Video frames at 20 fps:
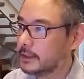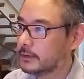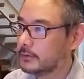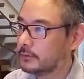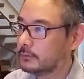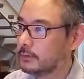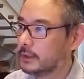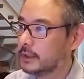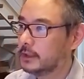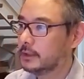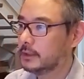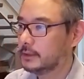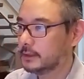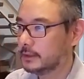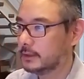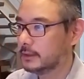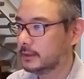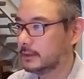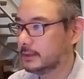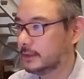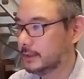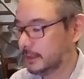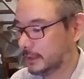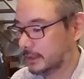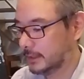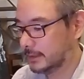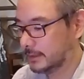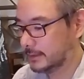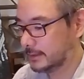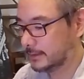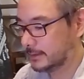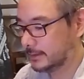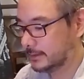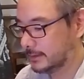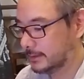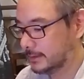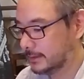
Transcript: is 1. let's